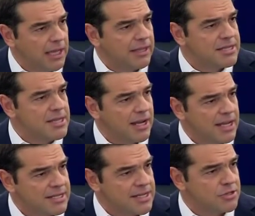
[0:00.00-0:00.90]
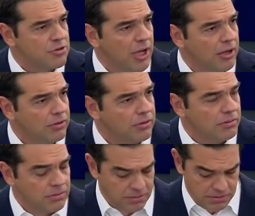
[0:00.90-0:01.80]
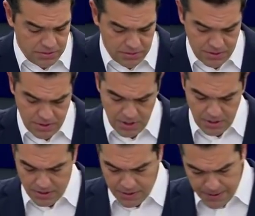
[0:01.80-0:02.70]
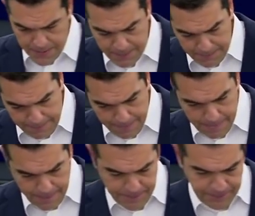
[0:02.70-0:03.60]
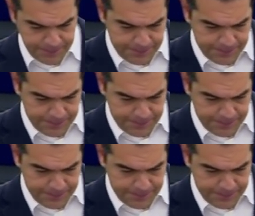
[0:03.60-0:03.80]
end of the spectrum vis-à-vis the all